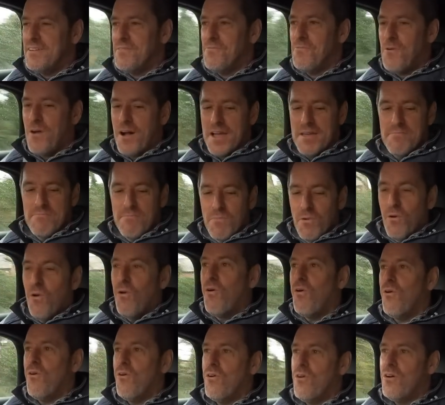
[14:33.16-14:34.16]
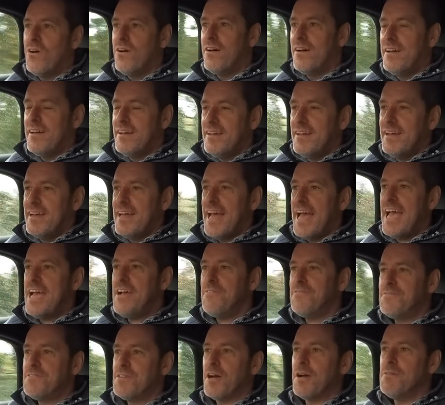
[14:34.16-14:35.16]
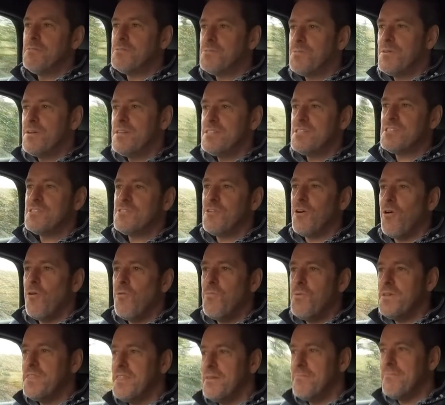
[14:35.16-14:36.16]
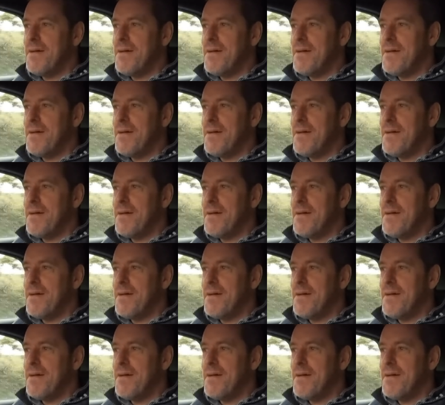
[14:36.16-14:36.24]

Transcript: why more F types weren't sold with a